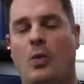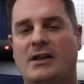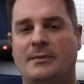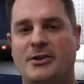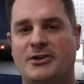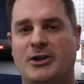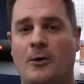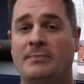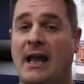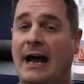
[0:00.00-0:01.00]
welcome to the
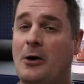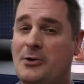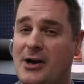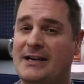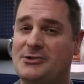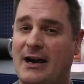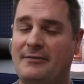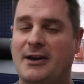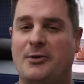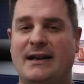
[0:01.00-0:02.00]
show. I hope you guys are
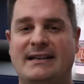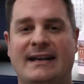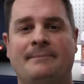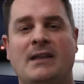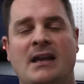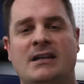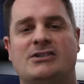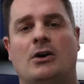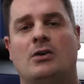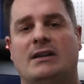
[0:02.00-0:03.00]
having a great day.
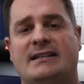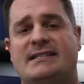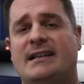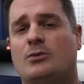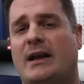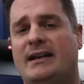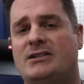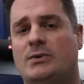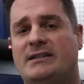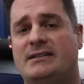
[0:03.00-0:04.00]
So let's dig right
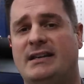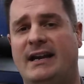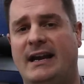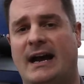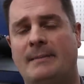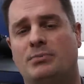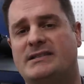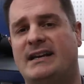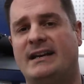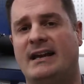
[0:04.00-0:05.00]
into it. Today I'm
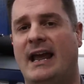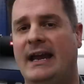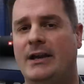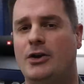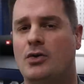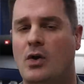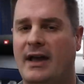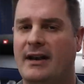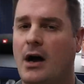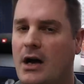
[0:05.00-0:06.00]
presenting a new
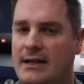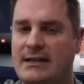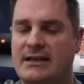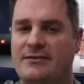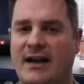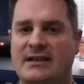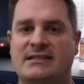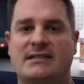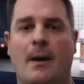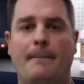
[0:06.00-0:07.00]
and highly
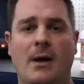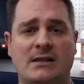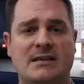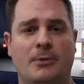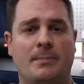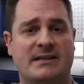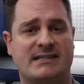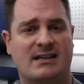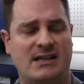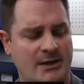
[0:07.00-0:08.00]
advanced
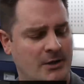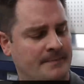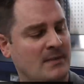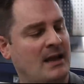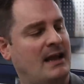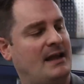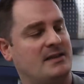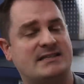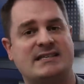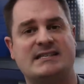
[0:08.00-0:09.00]
multi-purpose cleaner,
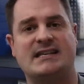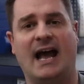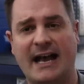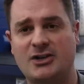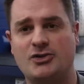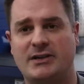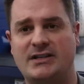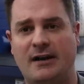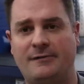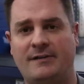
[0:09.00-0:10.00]
and this is extra
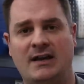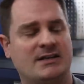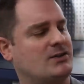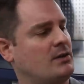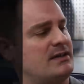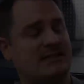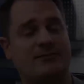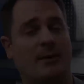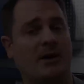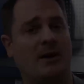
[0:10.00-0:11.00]
tough. So this
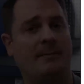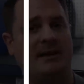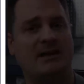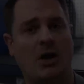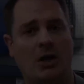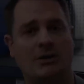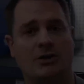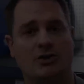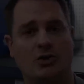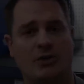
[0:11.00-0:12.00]
is from a company called
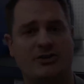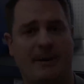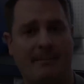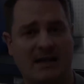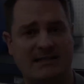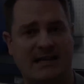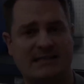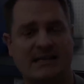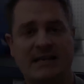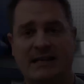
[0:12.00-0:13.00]
Georgia
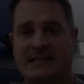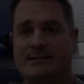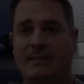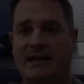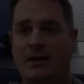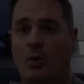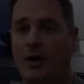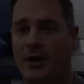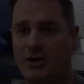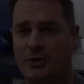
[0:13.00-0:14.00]
Meltex. It's made
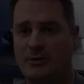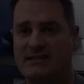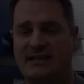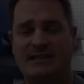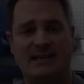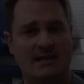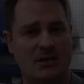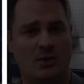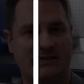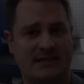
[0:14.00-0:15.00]
100% in the
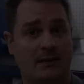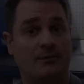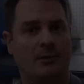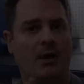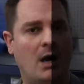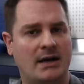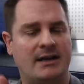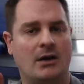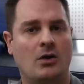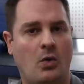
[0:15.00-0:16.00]
USA from
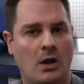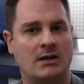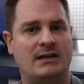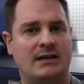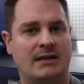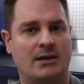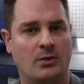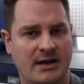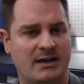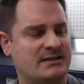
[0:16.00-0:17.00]
high quality
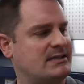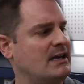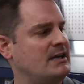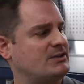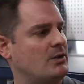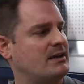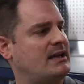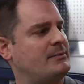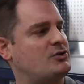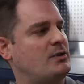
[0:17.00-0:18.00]
ingredients. So the
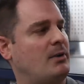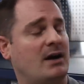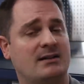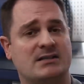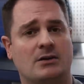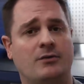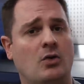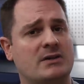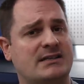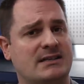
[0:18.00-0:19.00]
chemistry behind this, of
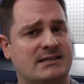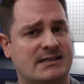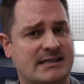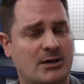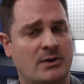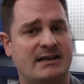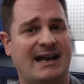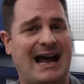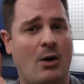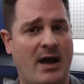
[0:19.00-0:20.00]
course, is a secret.
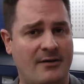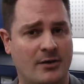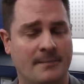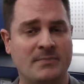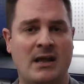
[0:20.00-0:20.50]
However,